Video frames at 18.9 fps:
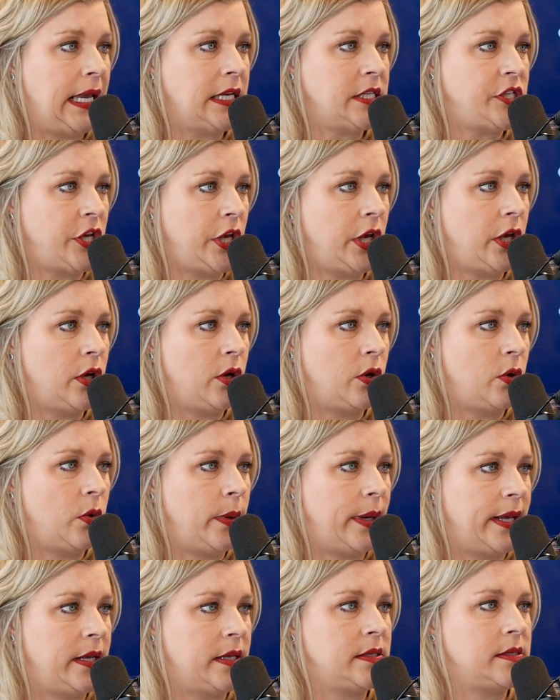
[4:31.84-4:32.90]
too,
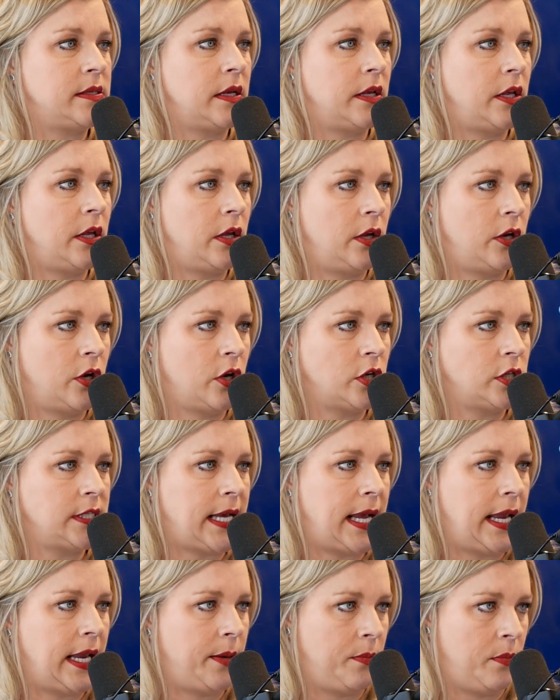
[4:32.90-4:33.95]
is your
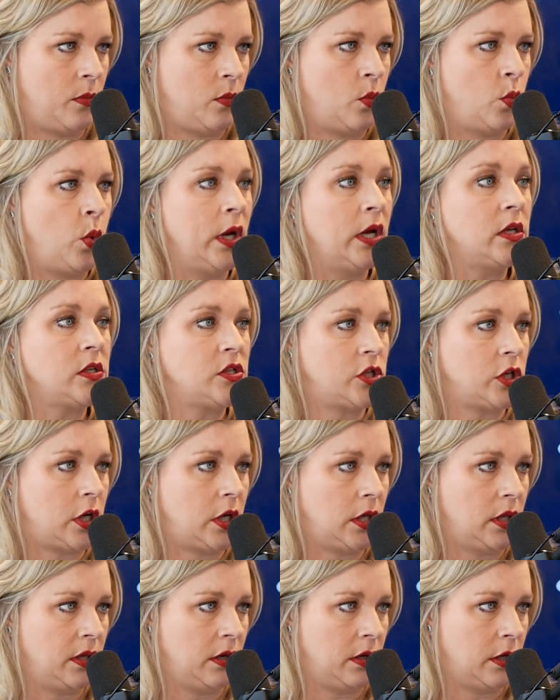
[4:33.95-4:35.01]
day will start
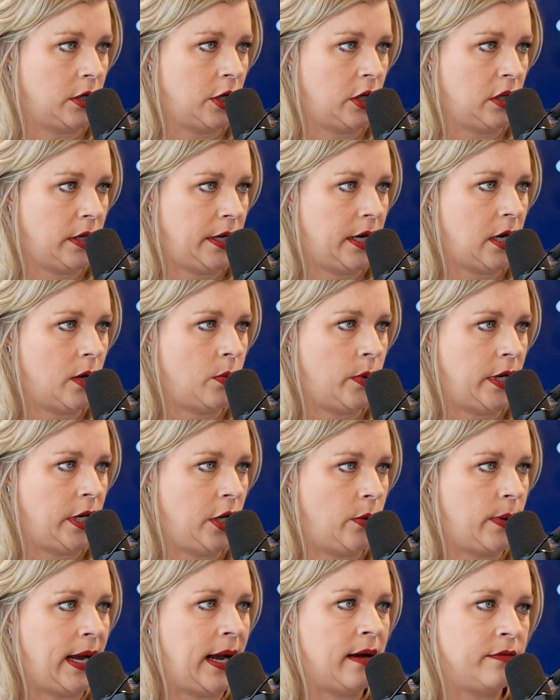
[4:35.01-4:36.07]
a little earlier when
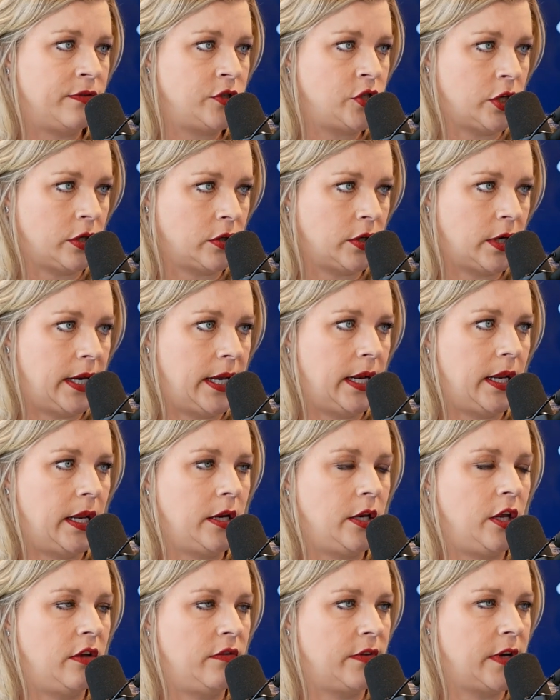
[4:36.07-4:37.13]
you have children
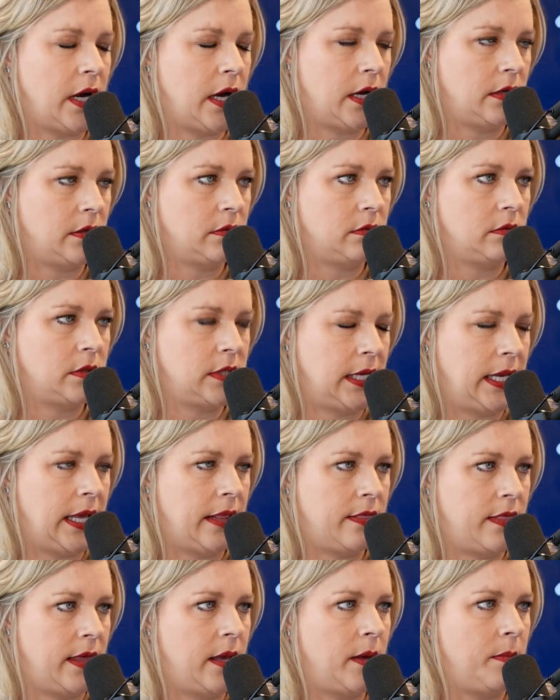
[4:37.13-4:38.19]
and you've got to
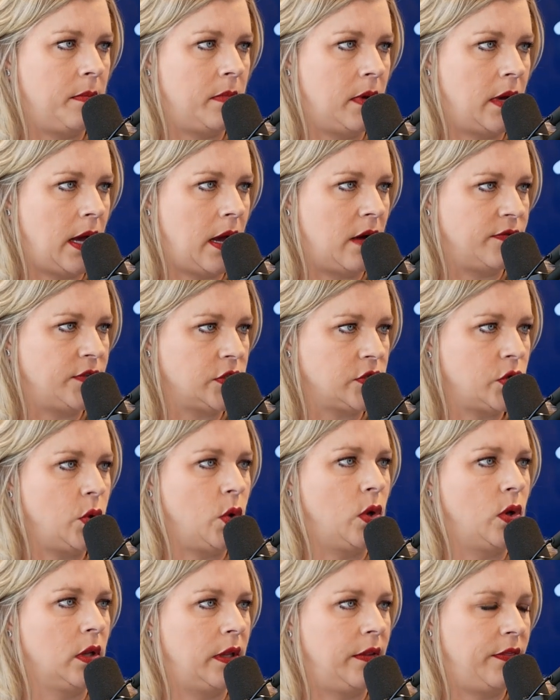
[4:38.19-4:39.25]
get them off to
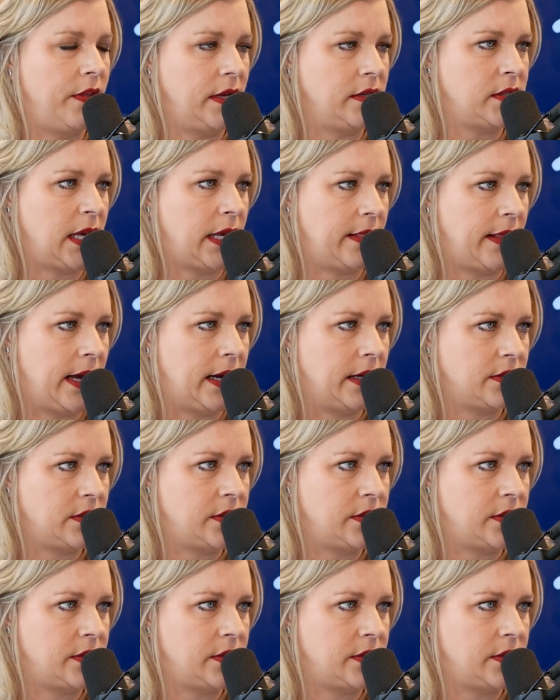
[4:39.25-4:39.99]
school and things like that. So.